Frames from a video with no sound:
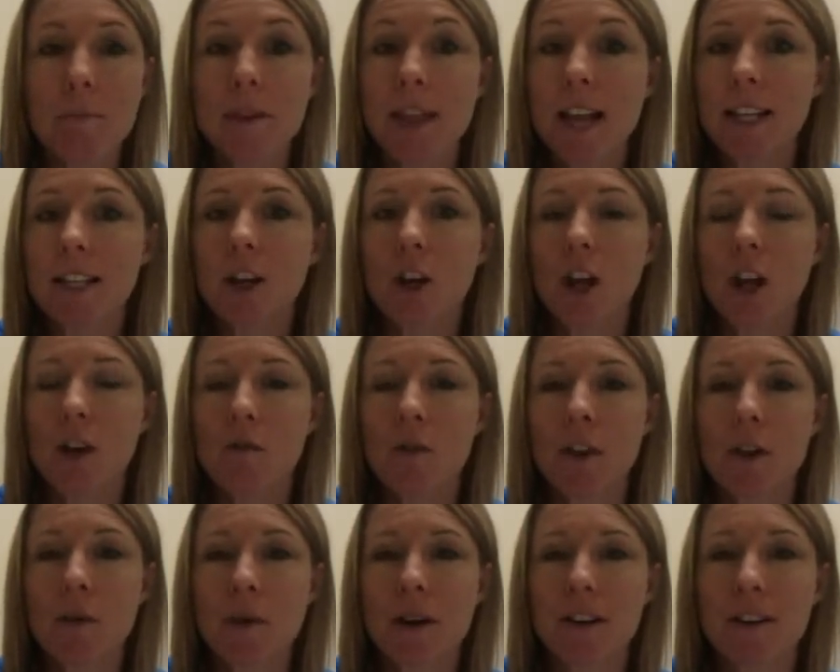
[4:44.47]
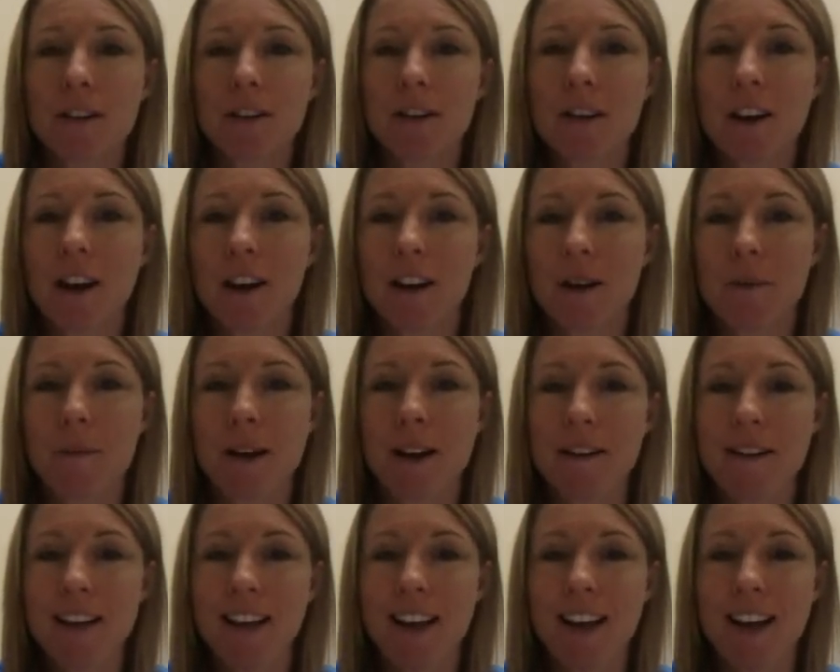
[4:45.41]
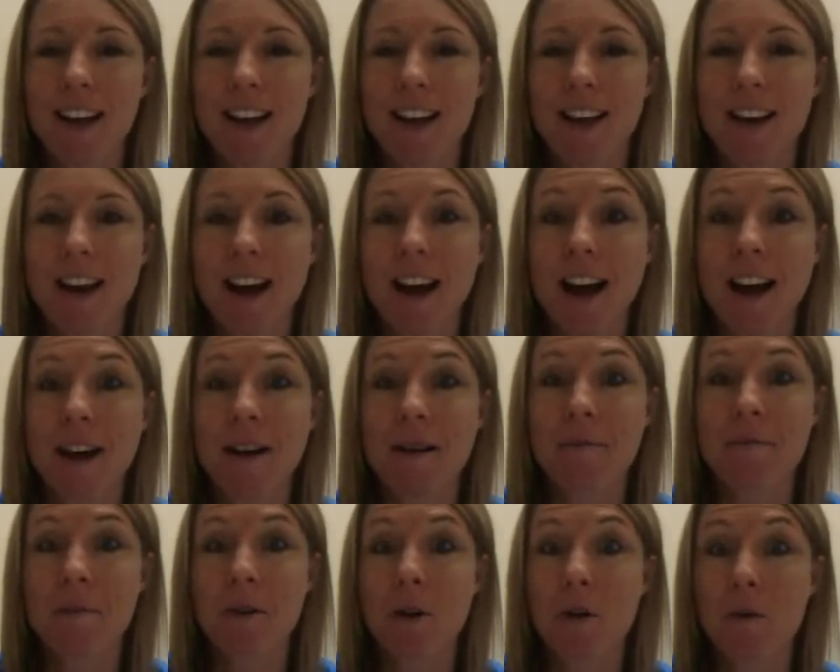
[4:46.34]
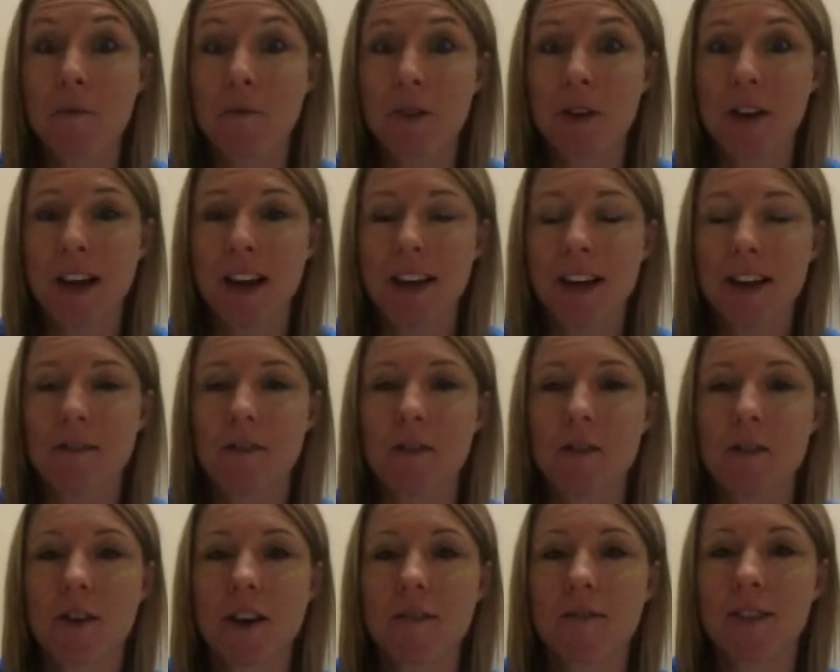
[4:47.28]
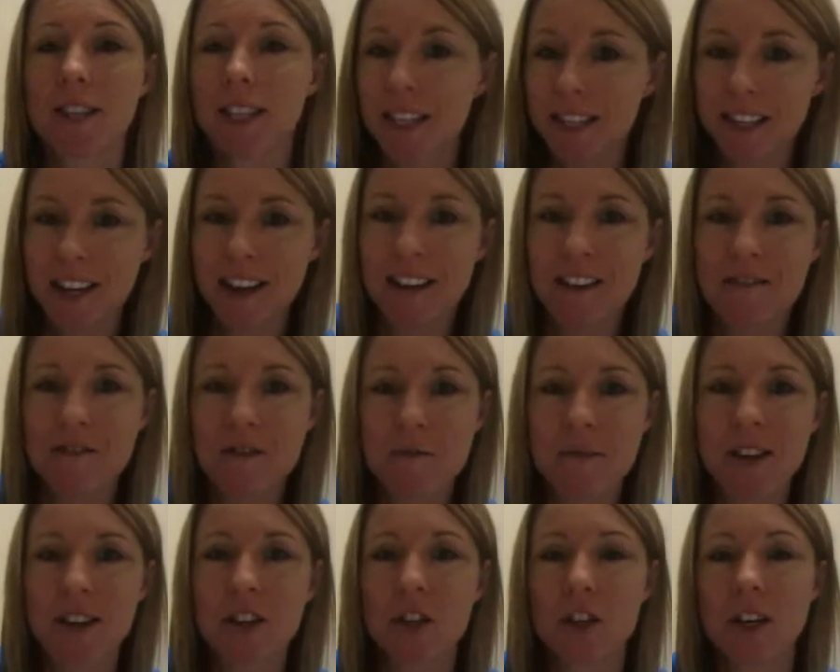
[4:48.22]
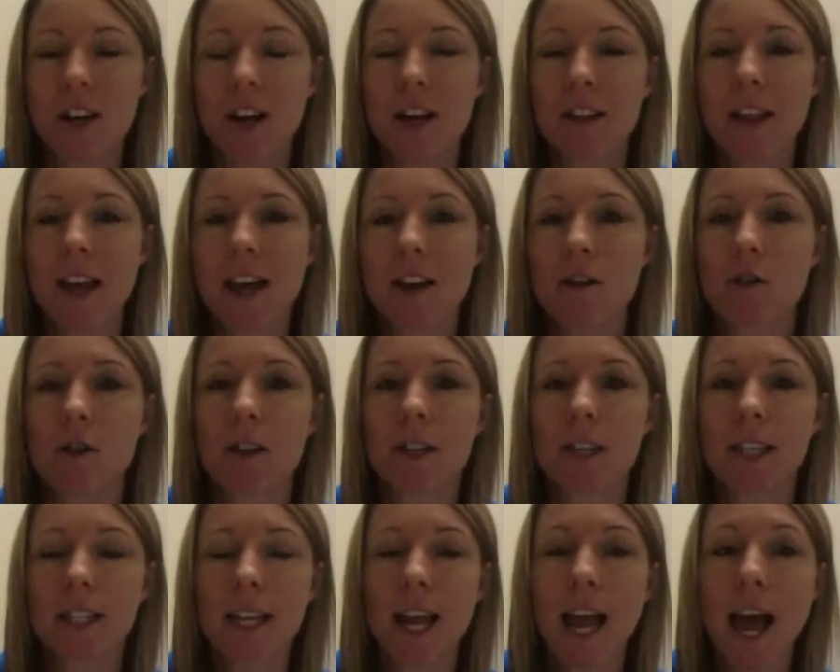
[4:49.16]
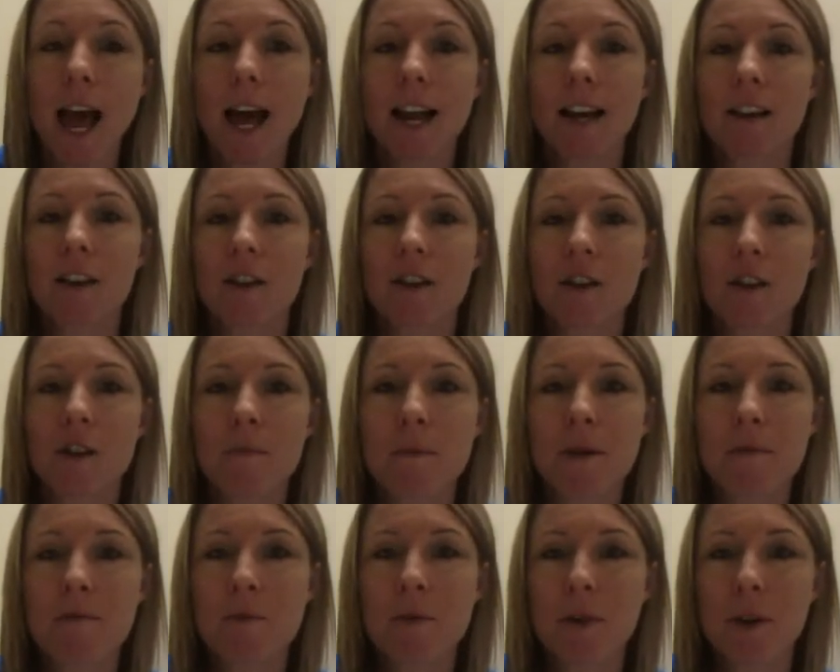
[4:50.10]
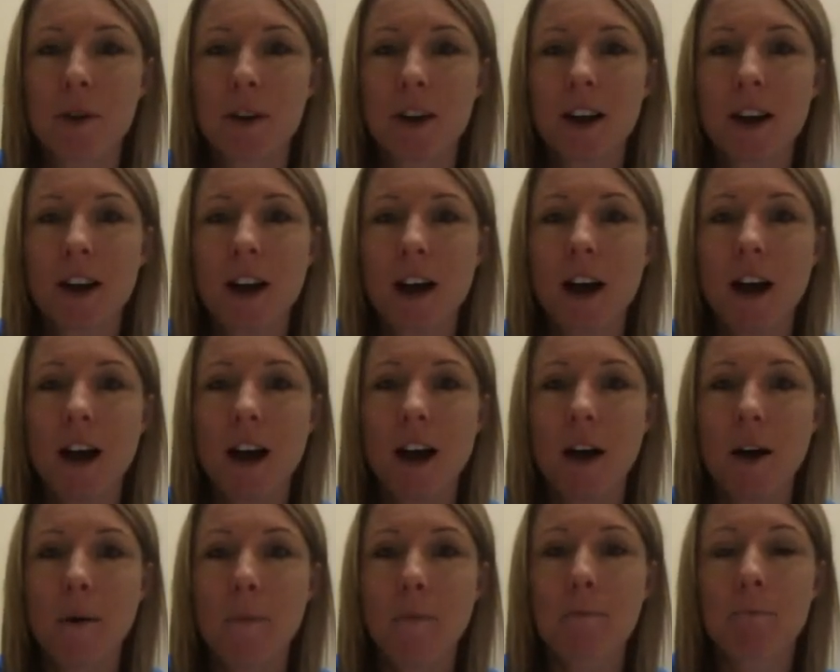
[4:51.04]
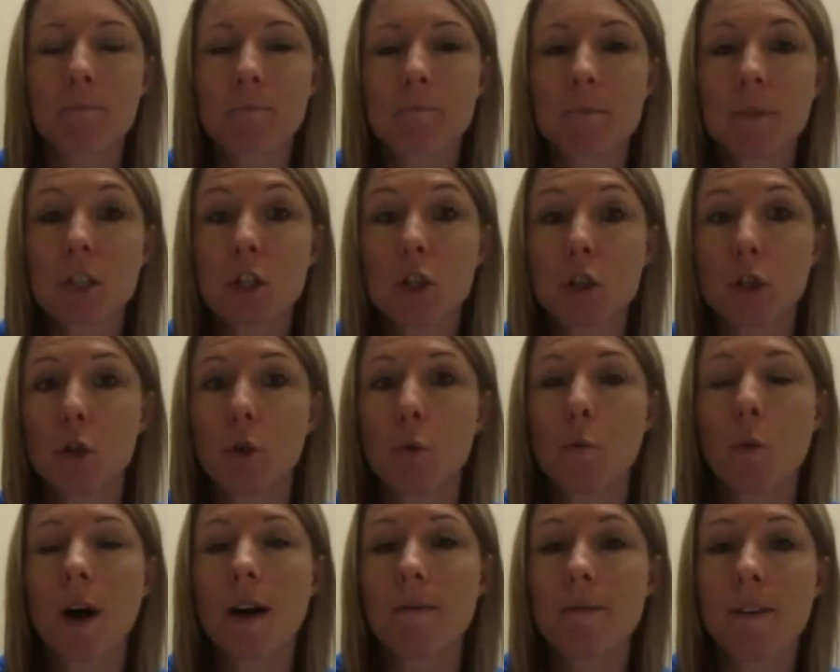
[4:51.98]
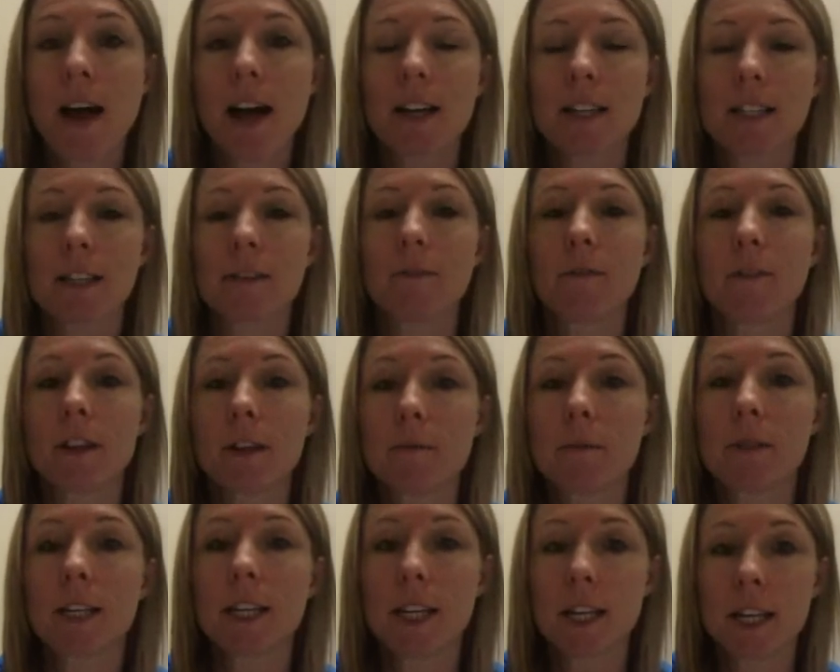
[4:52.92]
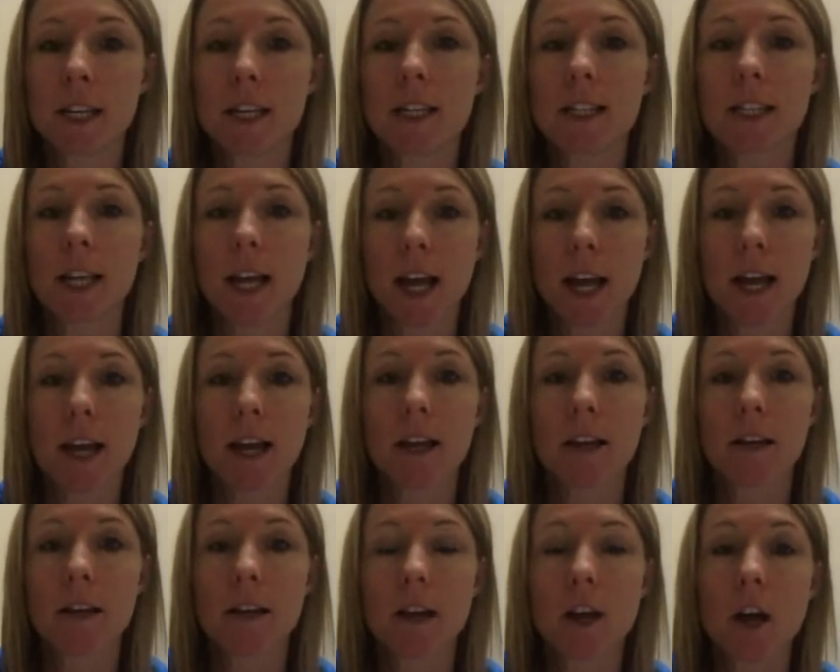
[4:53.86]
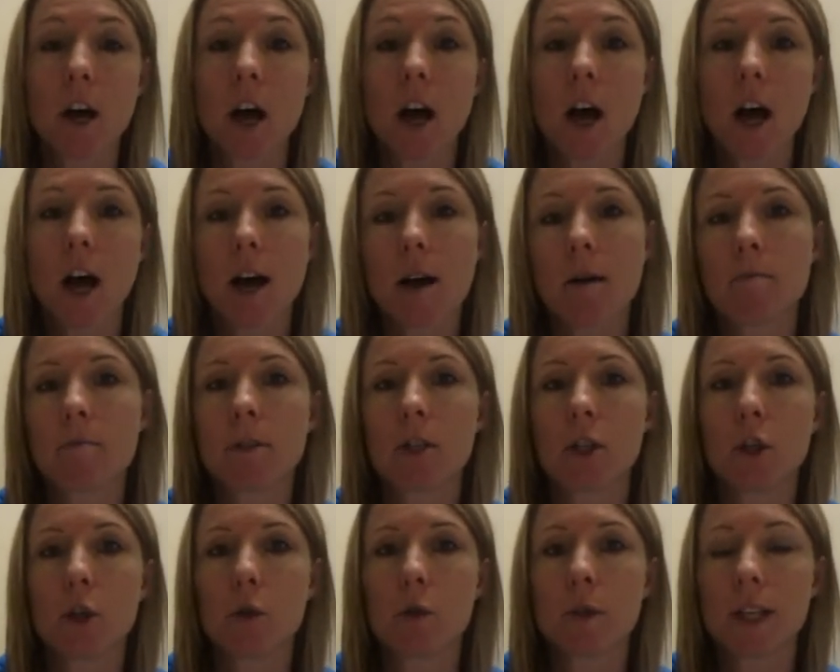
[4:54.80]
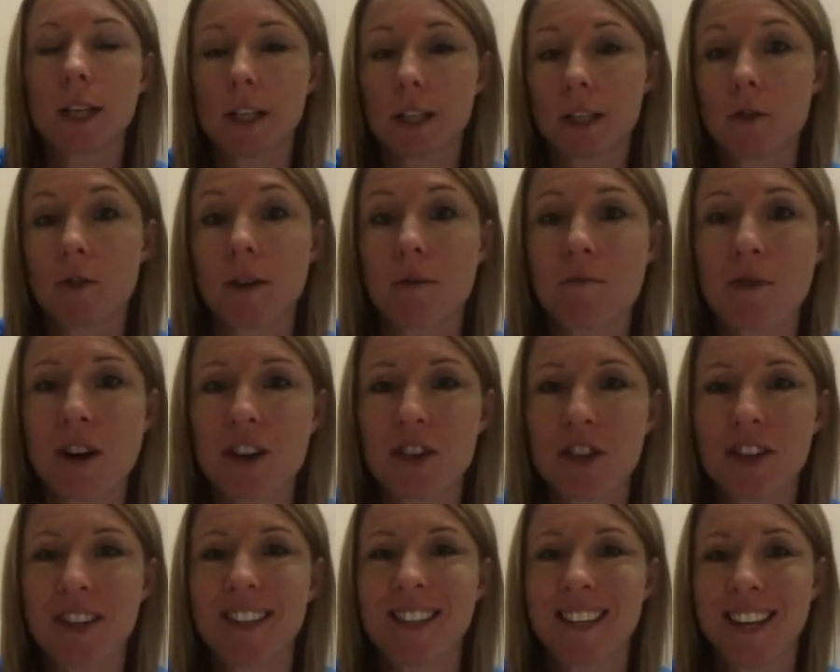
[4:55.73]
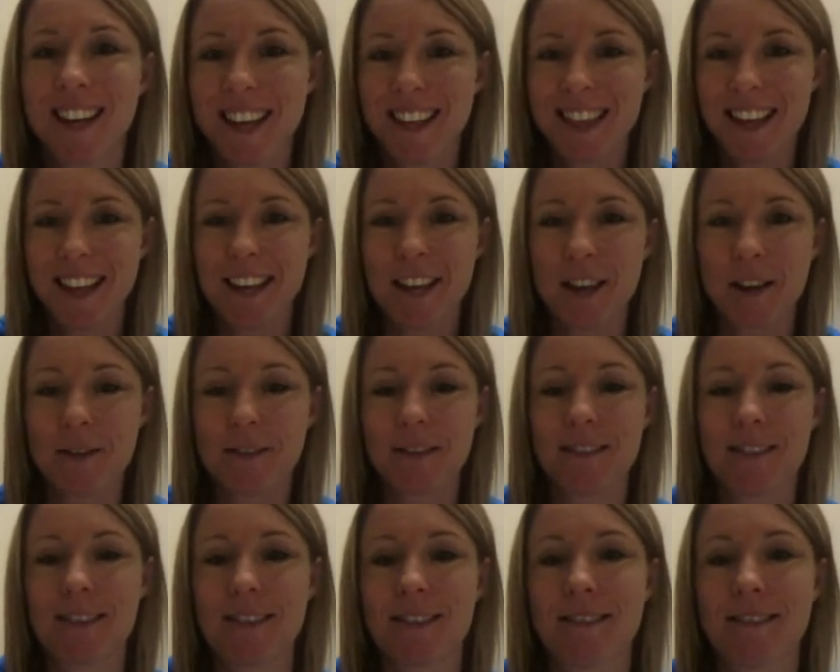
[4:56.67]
but that's all I really wanted to talk about, and um, hopefully I gave you enough detailed information on that, or at least add a little bit more um, to what facts and fibs is and um, to sensory impressions. Thank you.